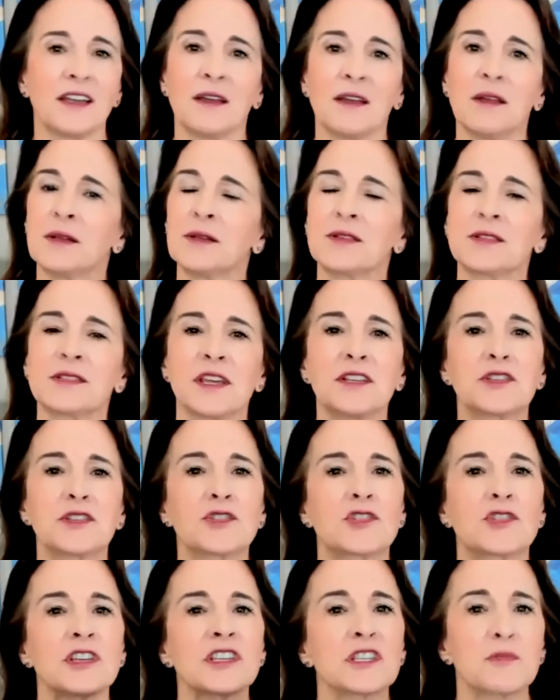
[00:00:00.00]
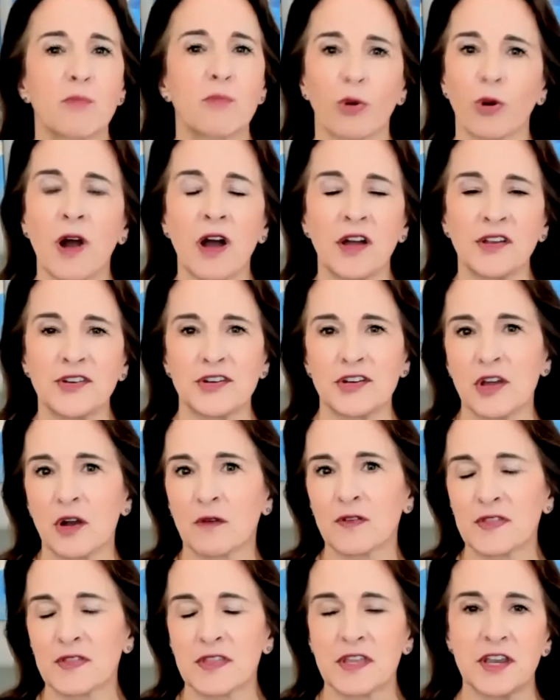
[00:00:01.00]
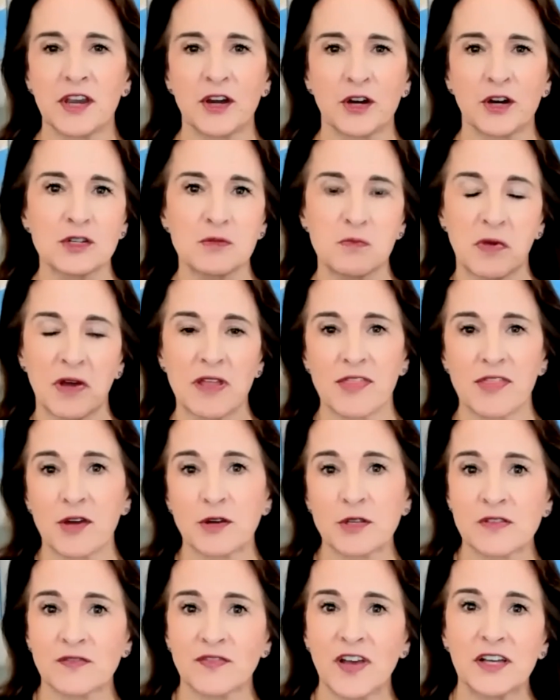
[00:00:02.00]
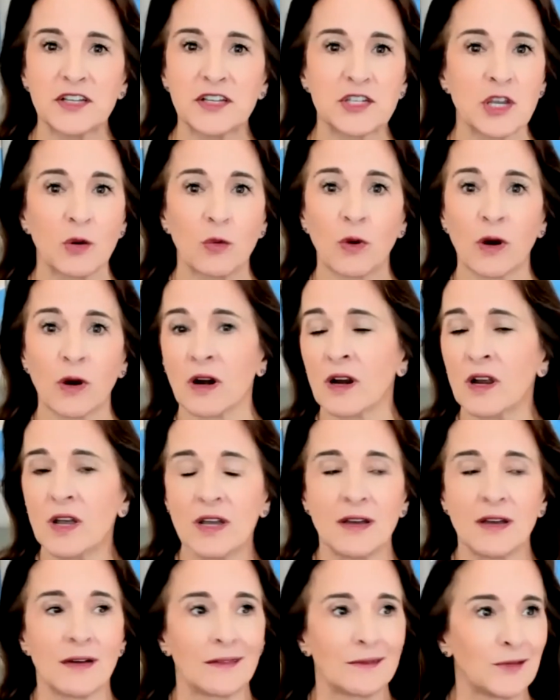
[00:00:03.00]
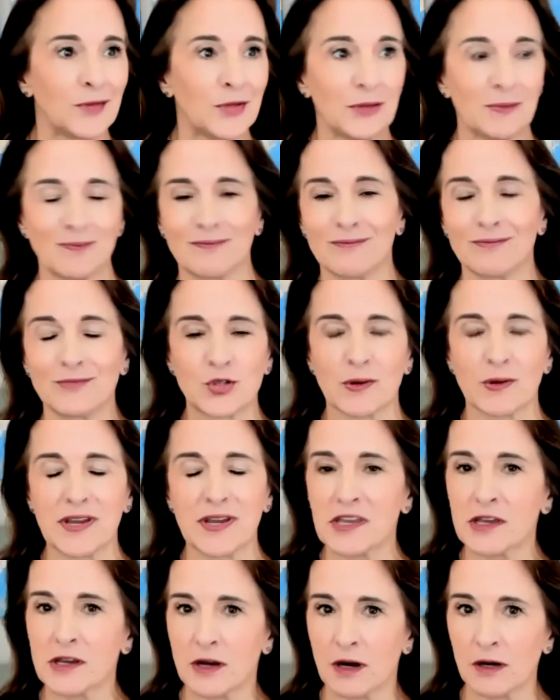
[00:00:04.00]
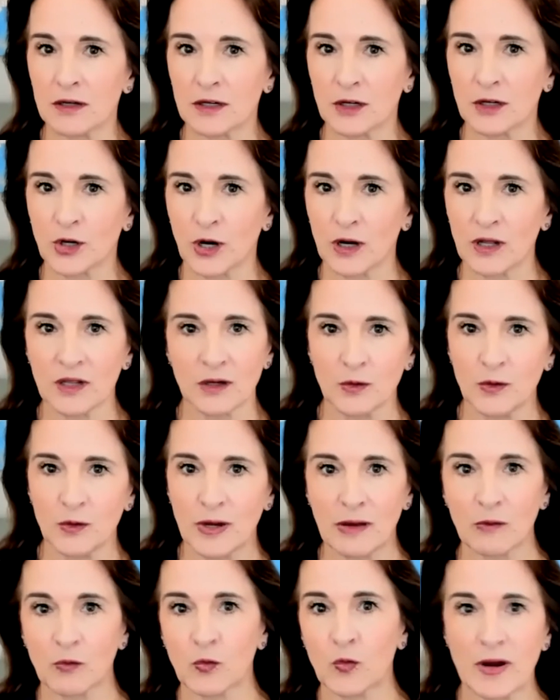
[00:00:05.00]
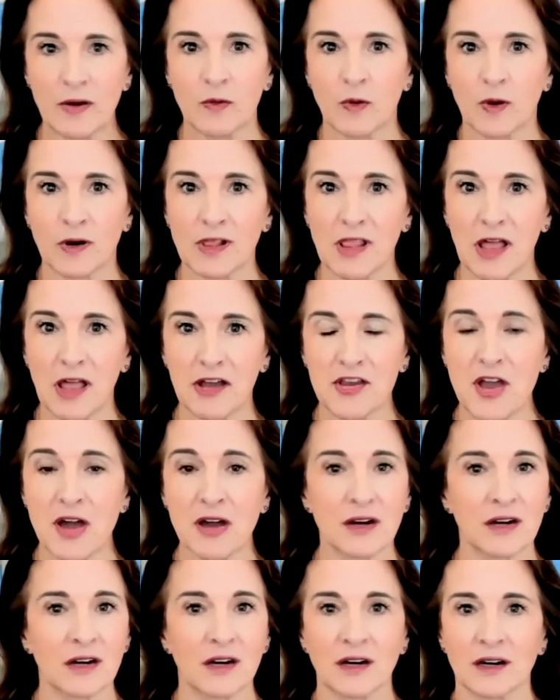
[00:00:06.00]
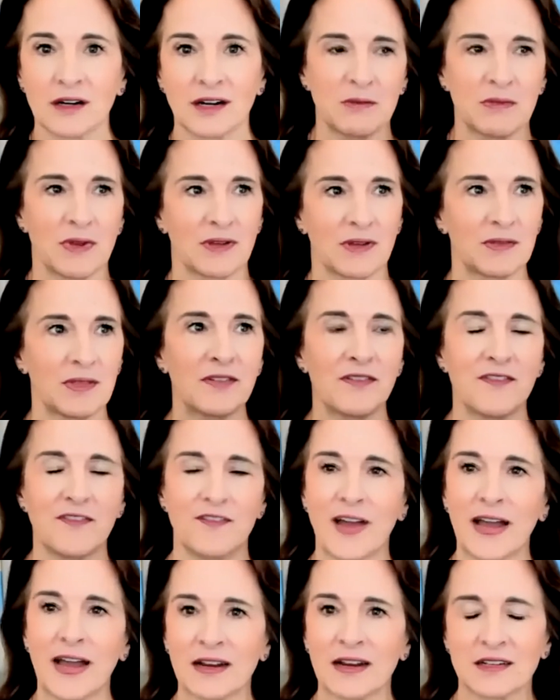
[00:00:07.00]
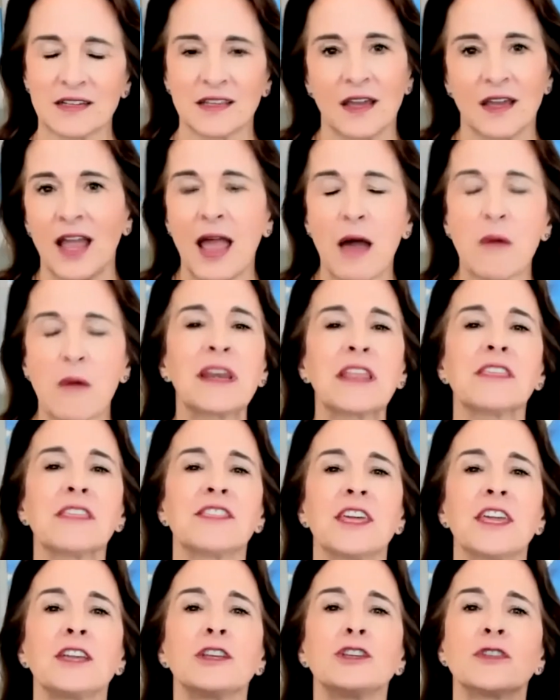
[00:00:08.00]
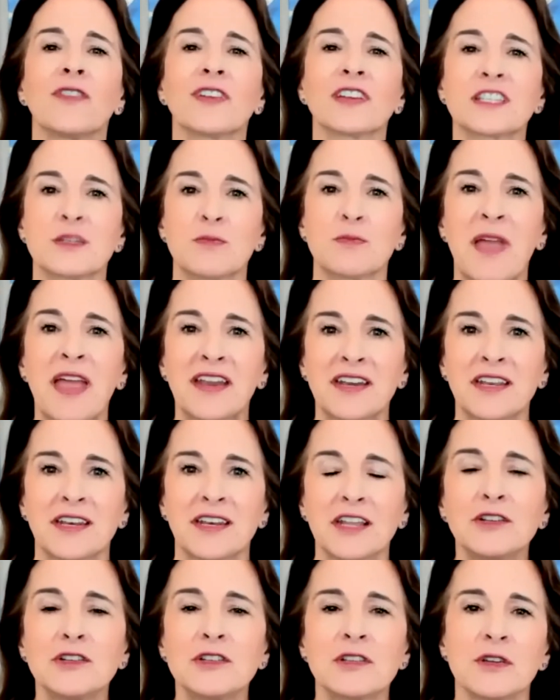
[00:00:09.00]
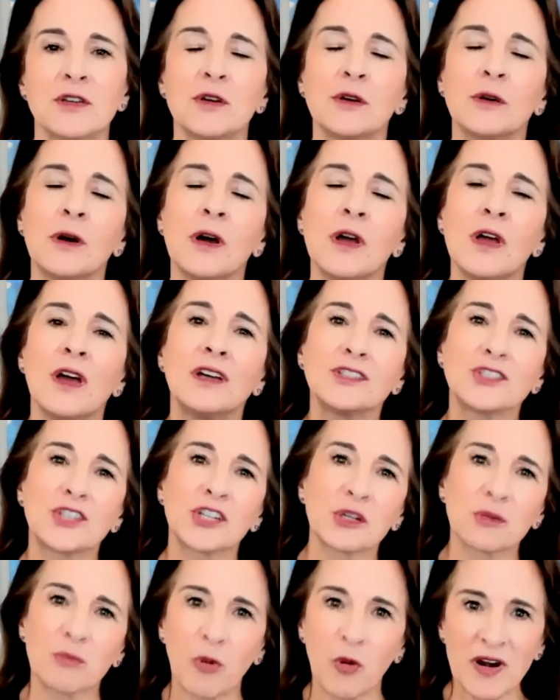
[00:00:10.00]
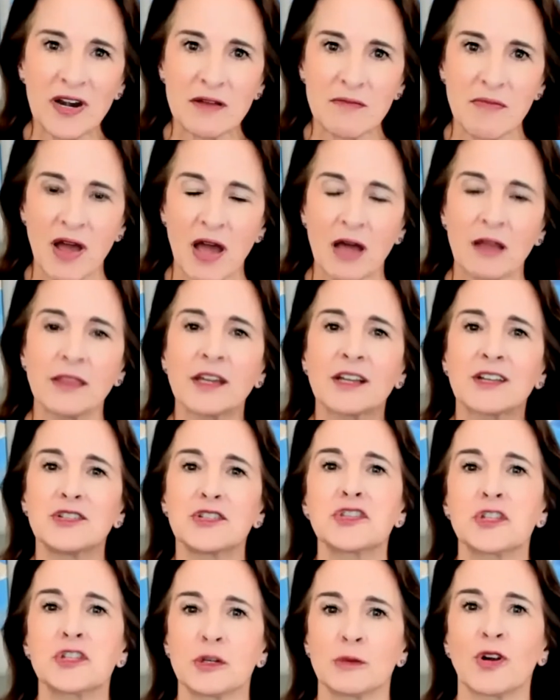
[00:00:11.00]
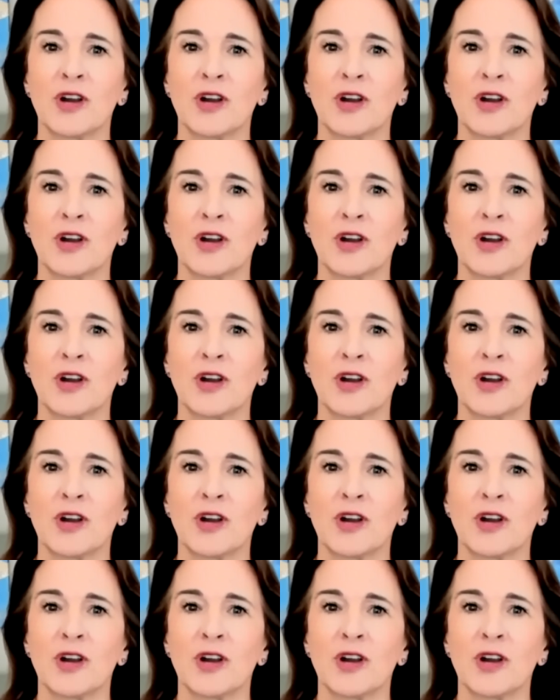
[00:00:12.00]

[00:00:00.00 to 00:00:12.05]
It's just broadened over the years, but those of us who were drinking Coca-Cola when we were a lot younger, the fact that how many things you've expanded into, to your point about the consumer